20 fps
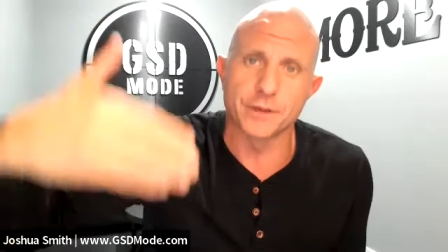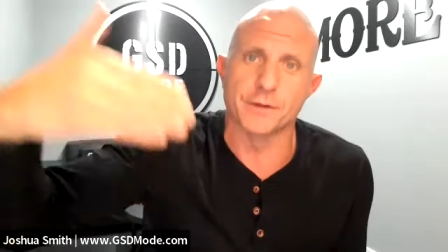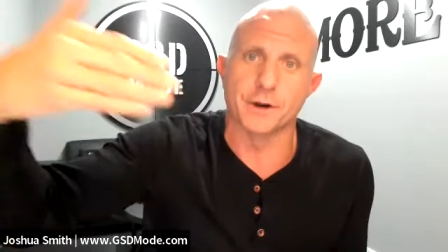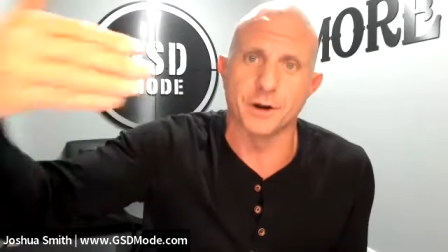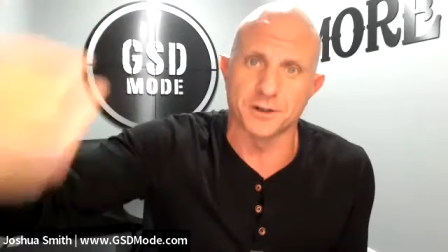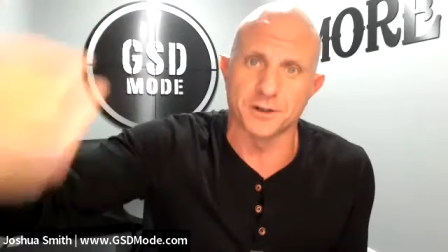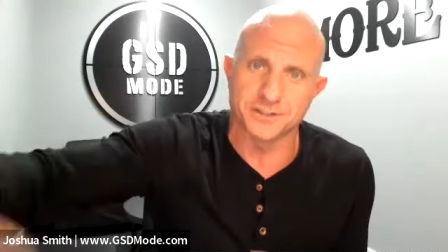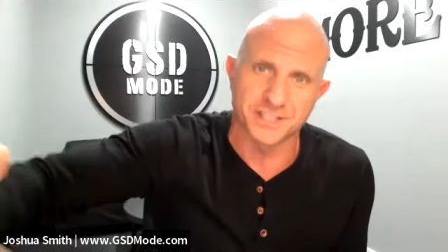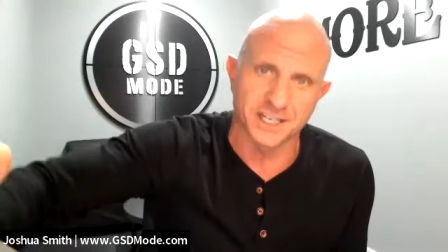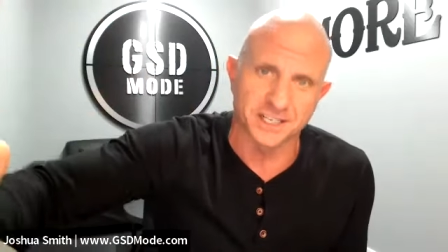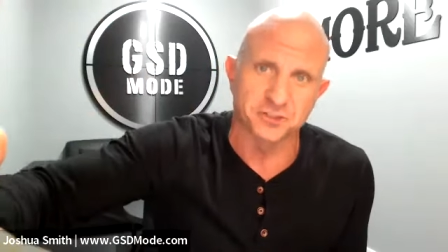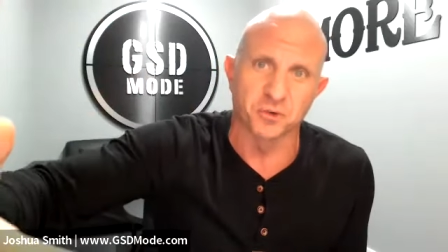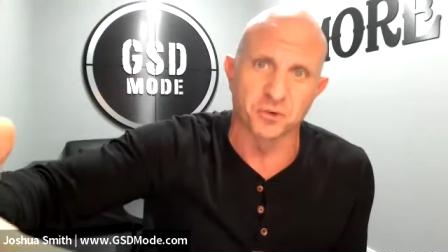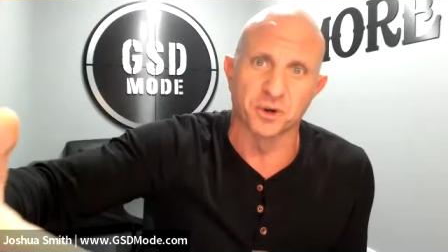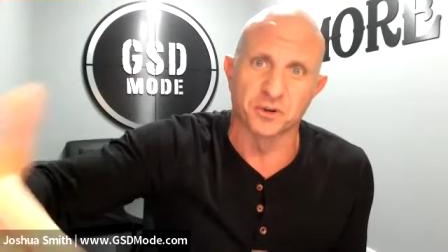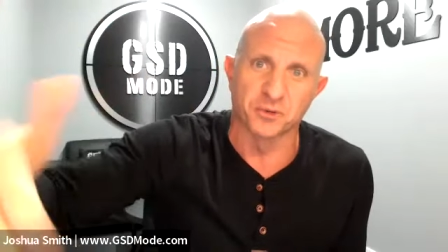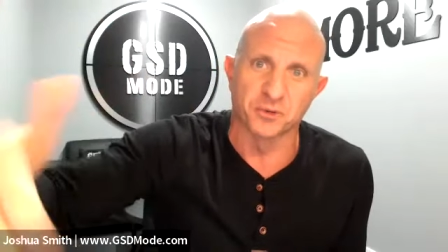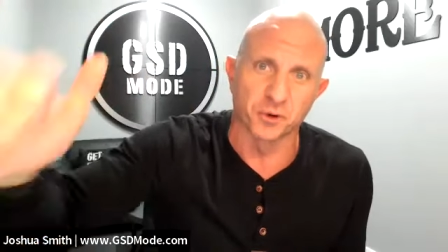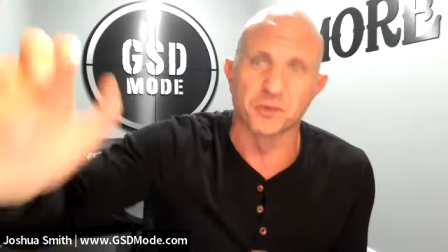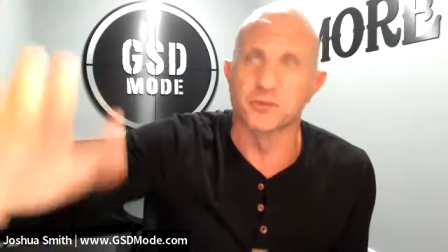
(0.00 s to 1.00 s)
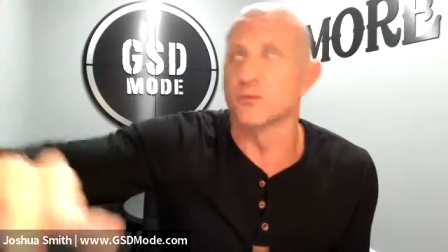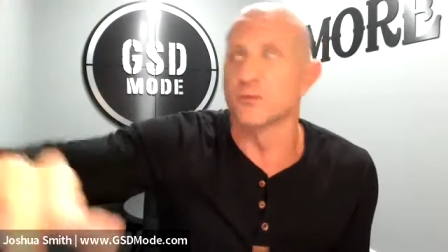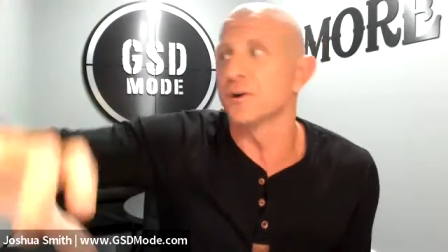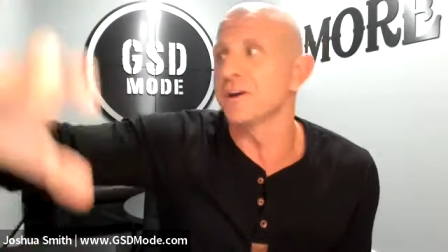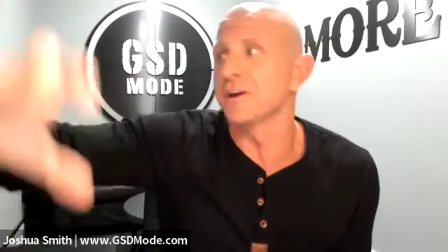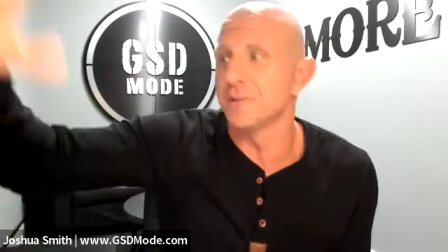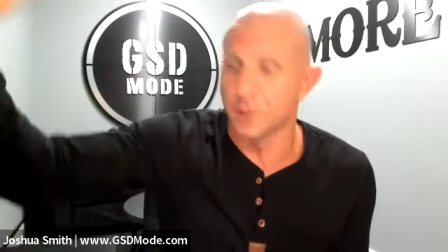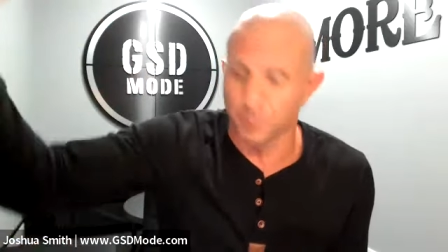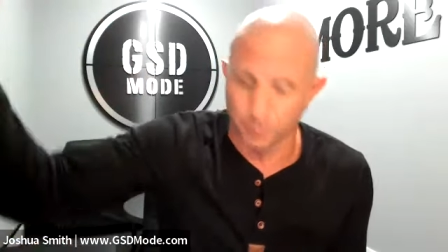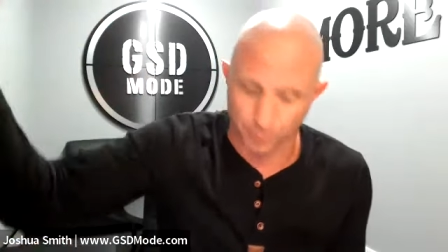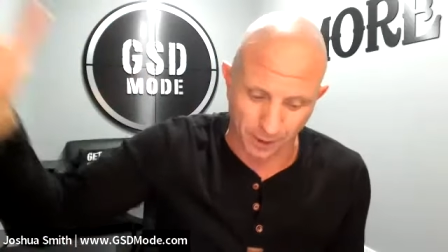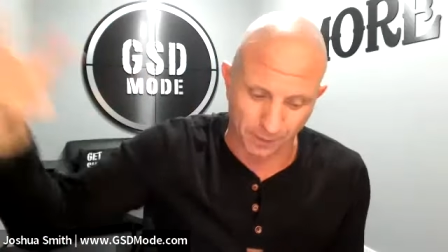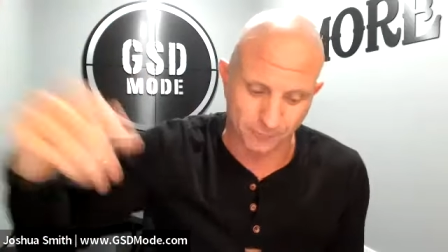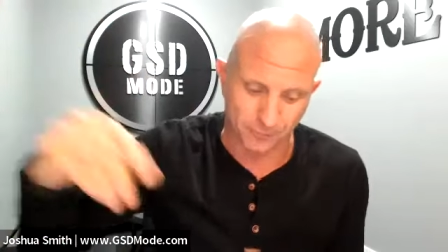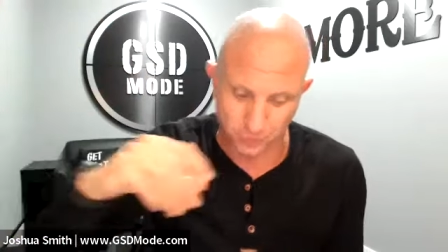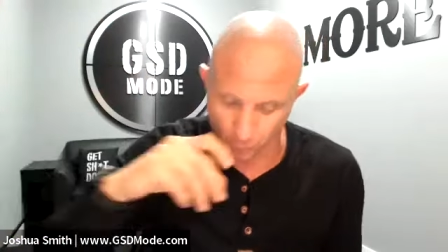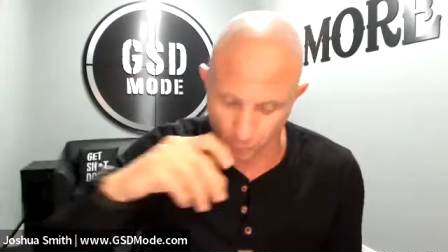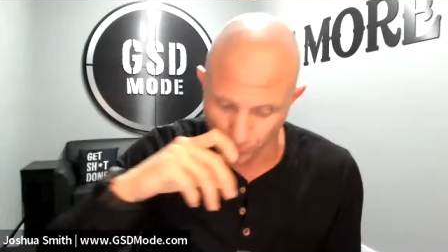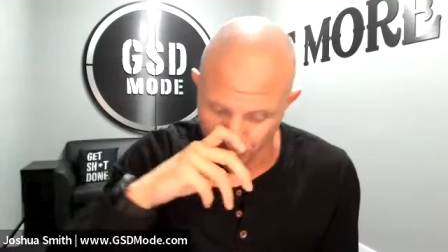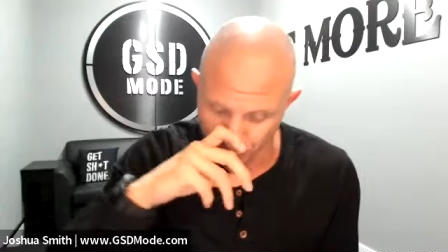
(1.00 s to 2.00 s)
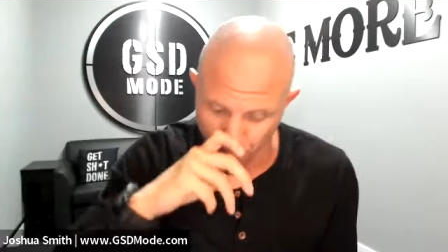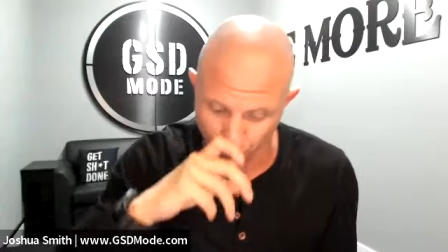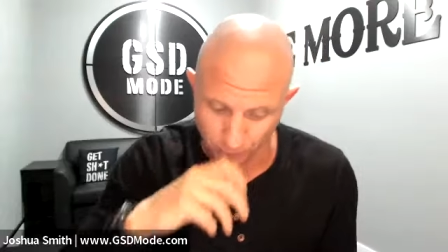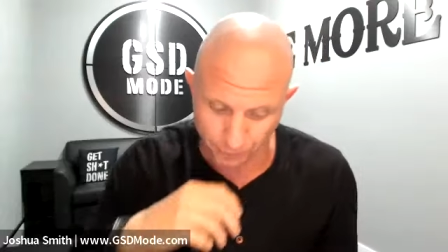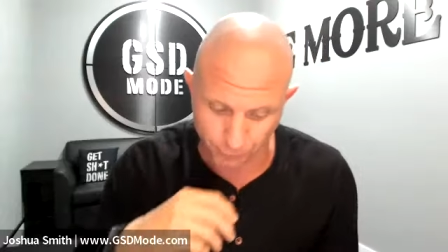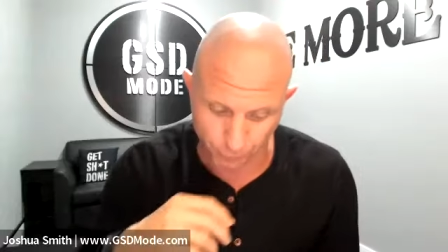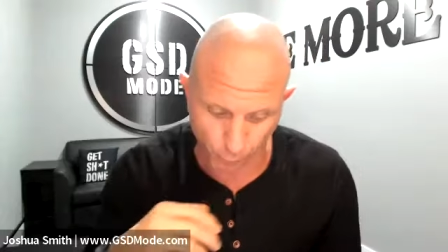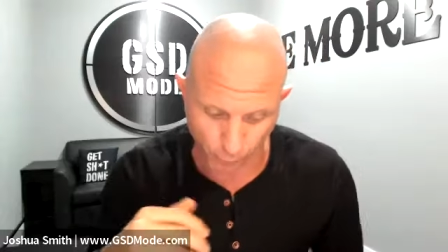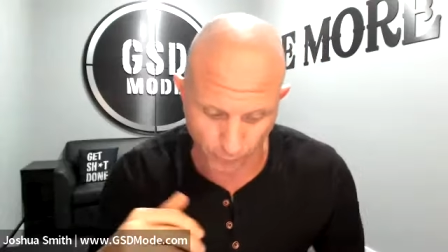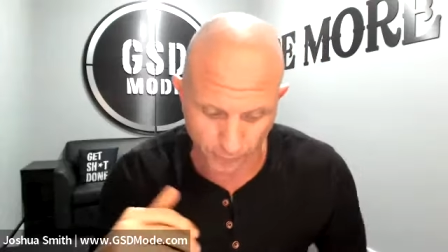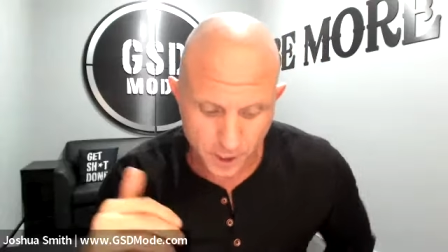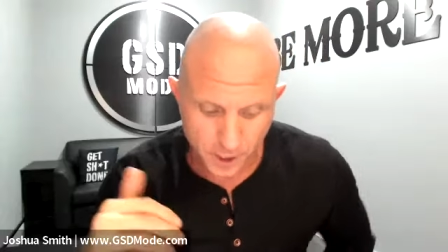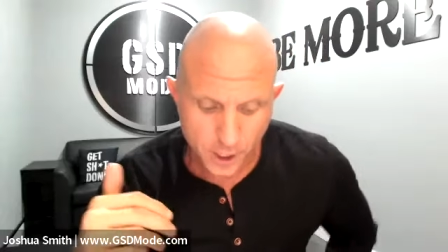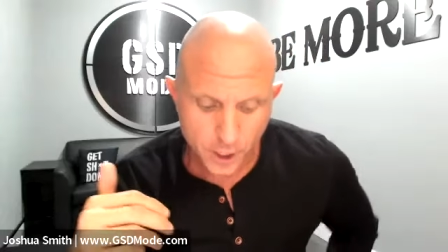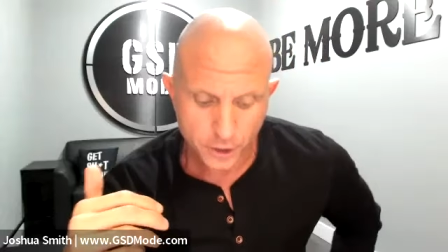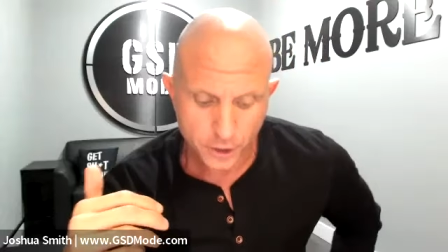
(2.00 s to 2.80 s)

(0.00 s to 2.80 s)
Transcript: Then I'll assess 2023 and then prep for 2024.